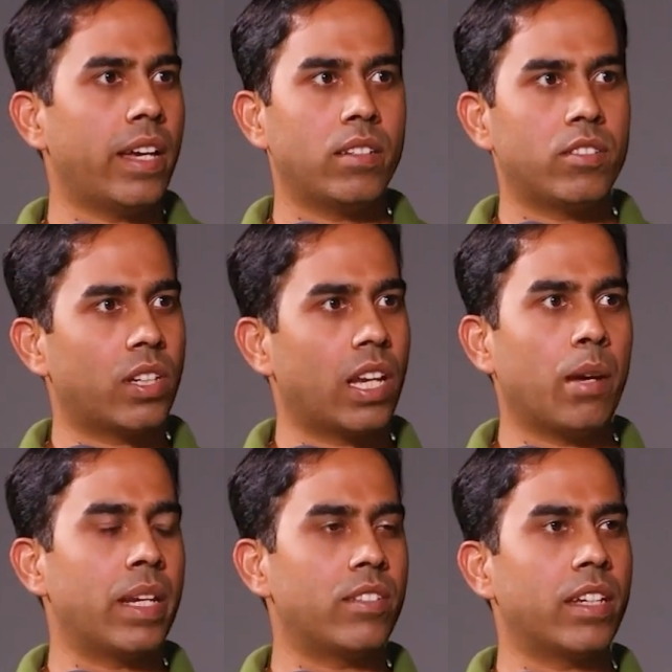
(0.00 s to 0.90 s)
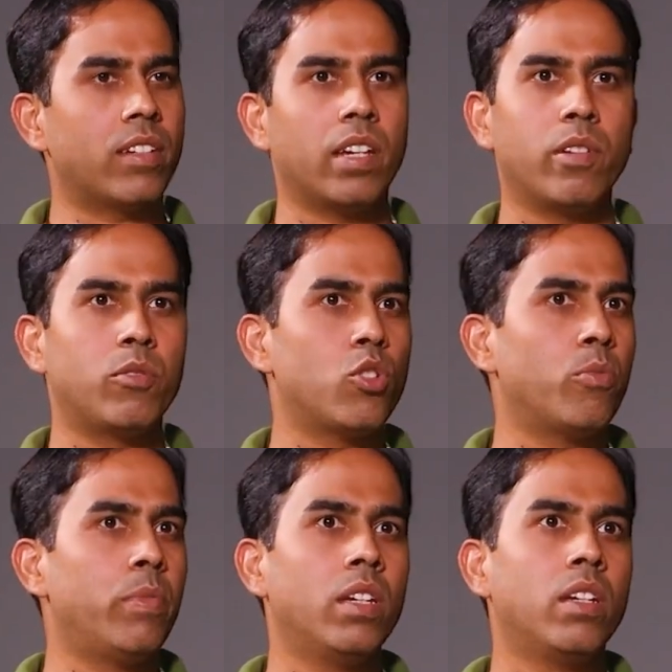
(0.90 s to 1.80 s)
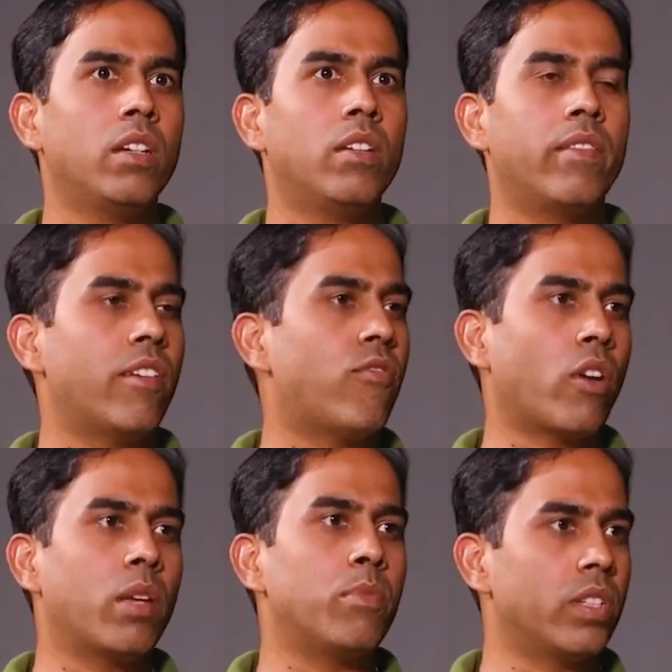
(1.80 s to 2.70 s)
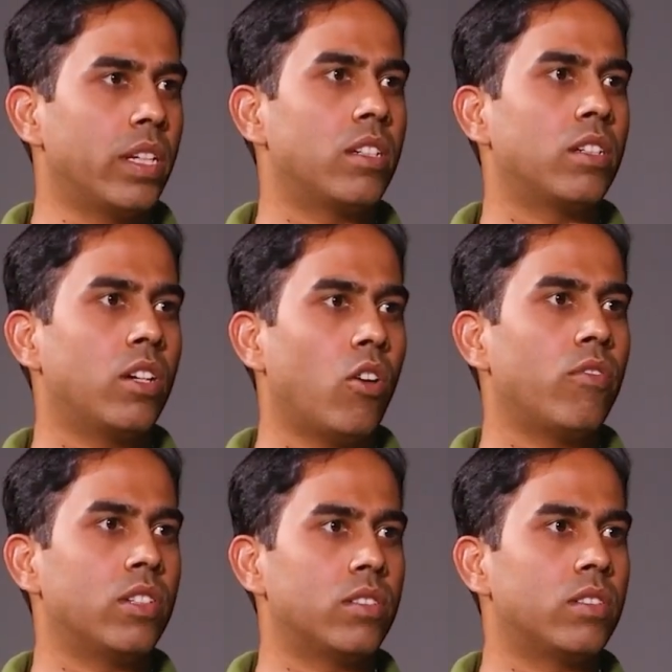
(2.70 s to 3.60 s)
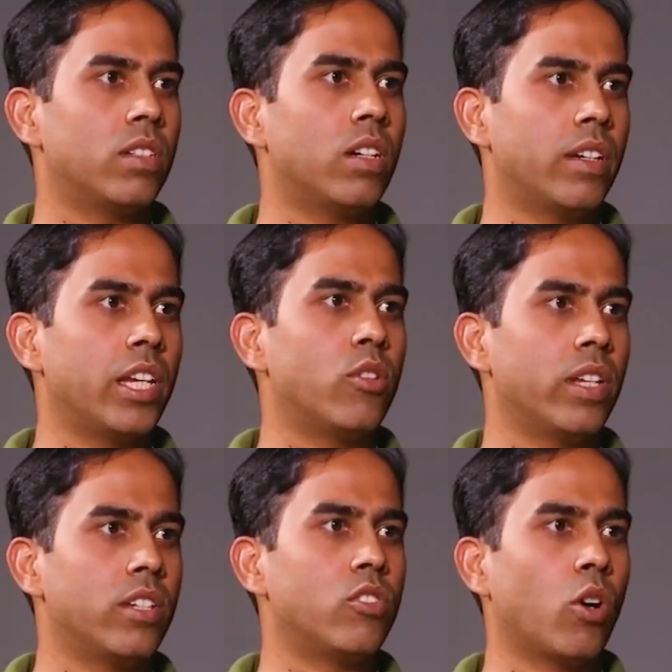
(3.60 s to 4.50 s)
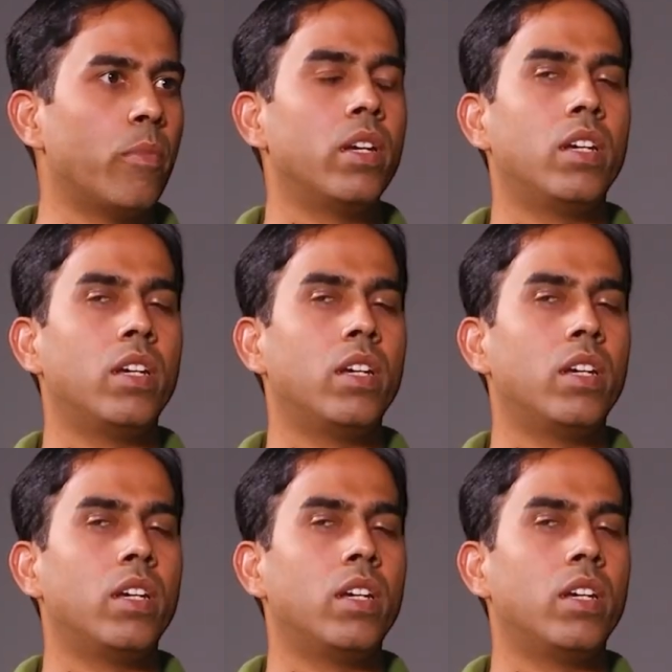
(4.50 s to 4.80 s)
and Scrum etc. will should be like 40% of his uh, day-to-day job,